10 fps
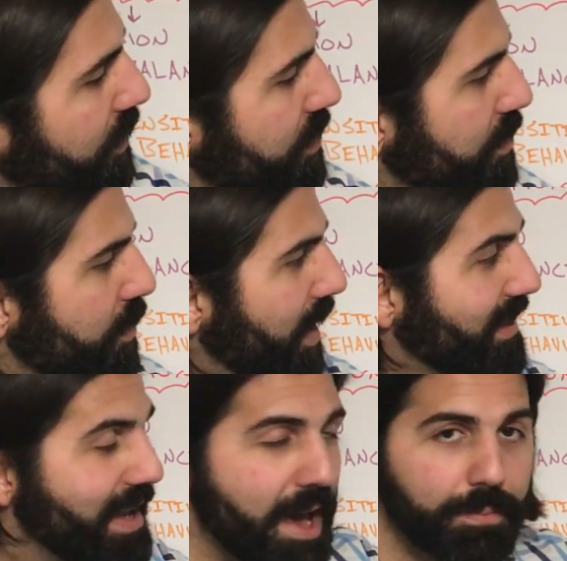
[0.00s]
to
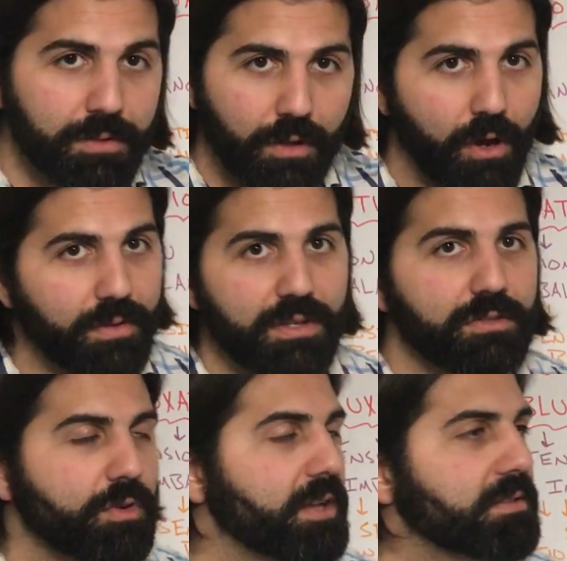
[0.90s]
adapt all these
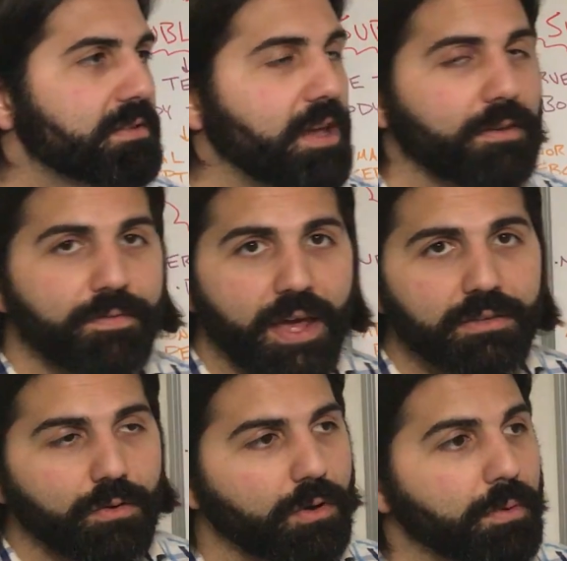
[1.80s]
stresses that
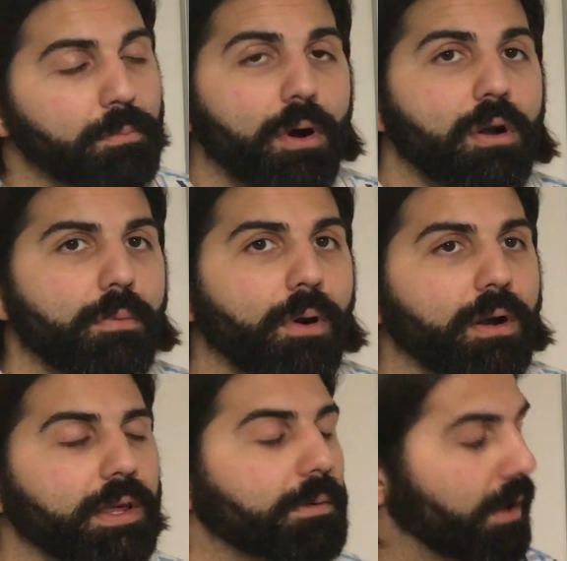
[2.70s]
affect or
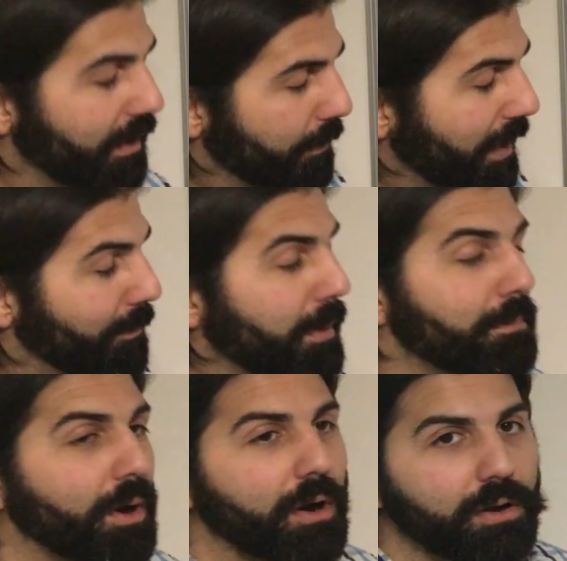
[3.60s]

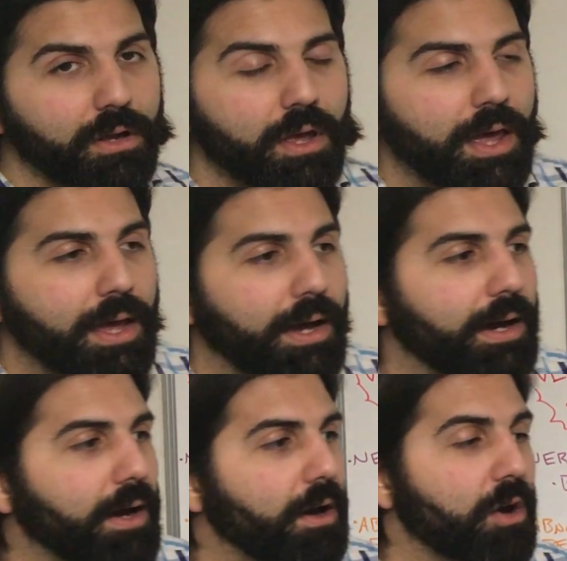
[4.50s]
bombard
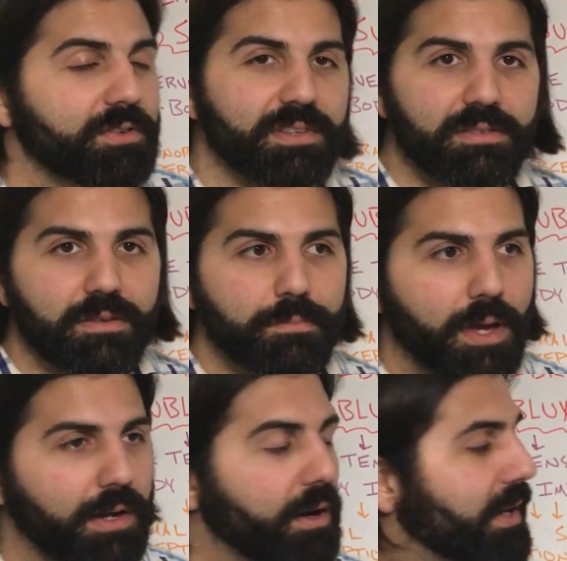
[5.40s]
our system
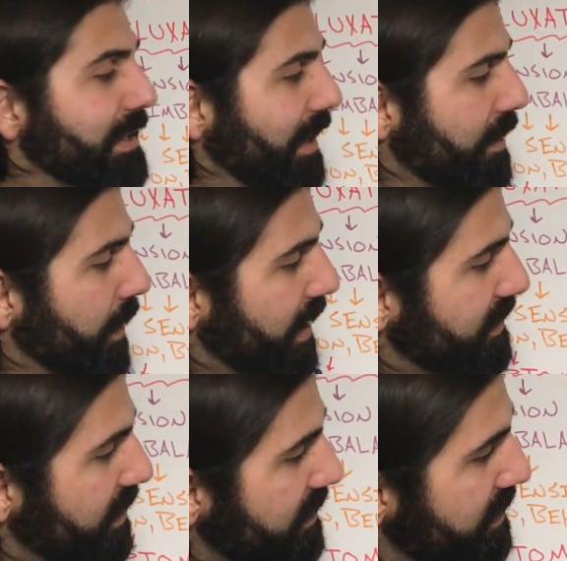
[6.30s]
on a daily
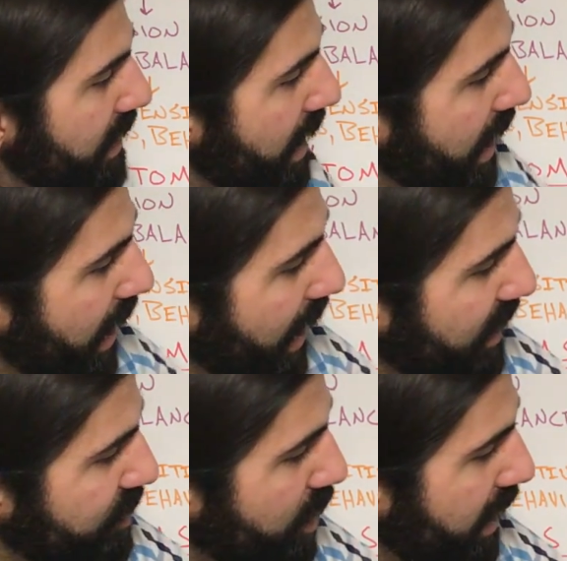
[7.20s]
basis, and
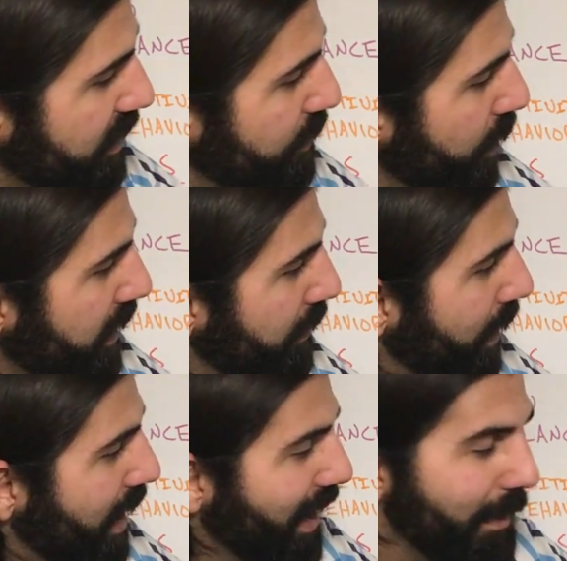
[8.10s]
it's trying to bring the
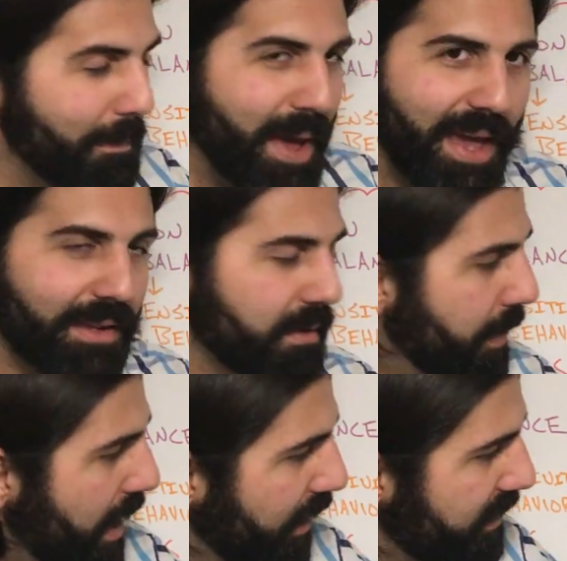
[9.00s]
body back into
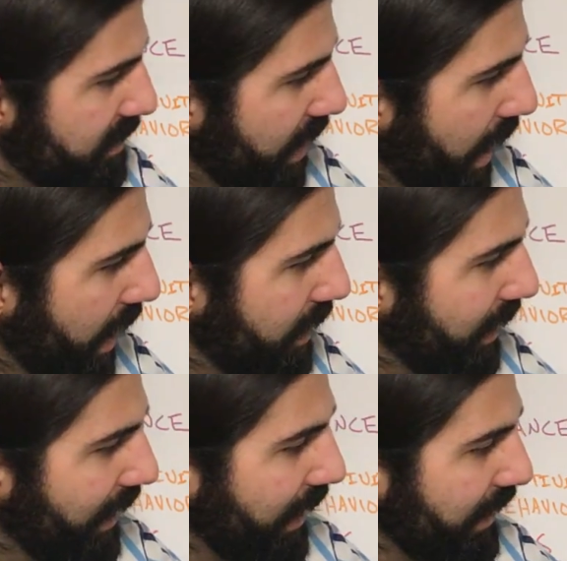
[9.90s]
balance and
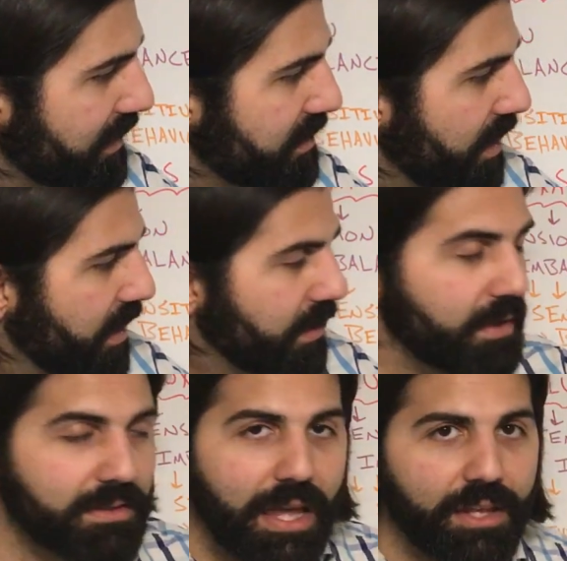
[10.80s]
ease
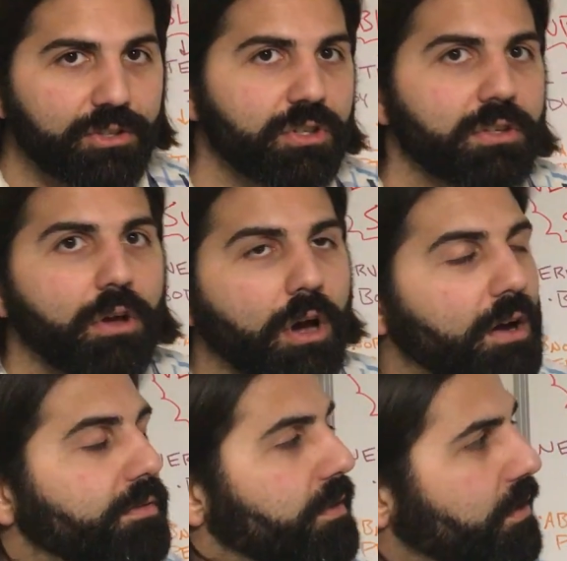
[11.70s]
the tension
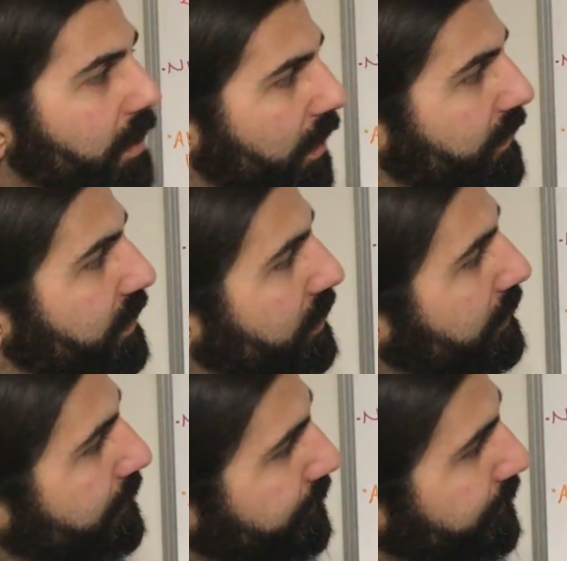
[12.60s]
off the nerves.